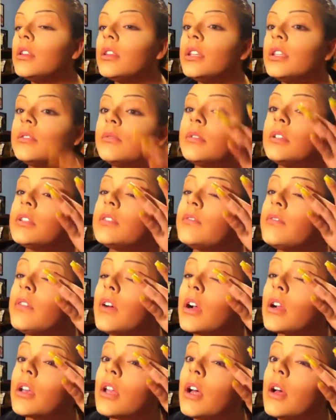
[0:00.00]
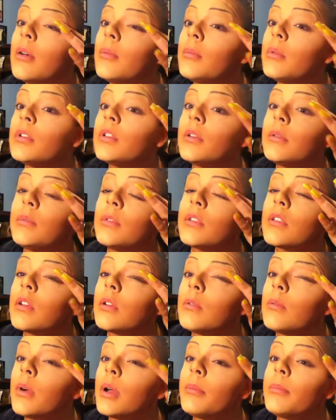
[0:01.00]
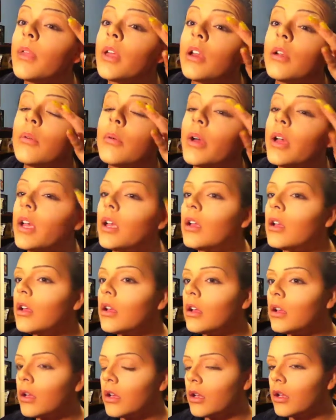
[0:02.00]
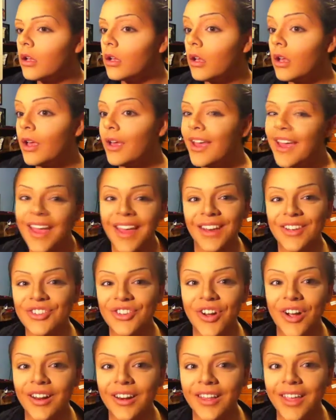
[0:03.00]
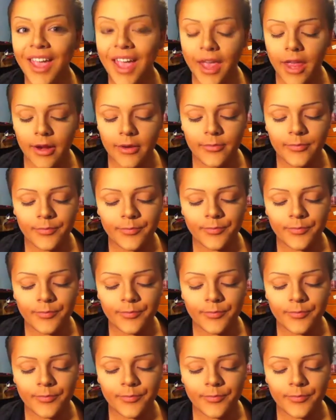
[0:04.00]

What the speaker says: This one is fucked up, so I'm just gonna wipe that away and draw it again.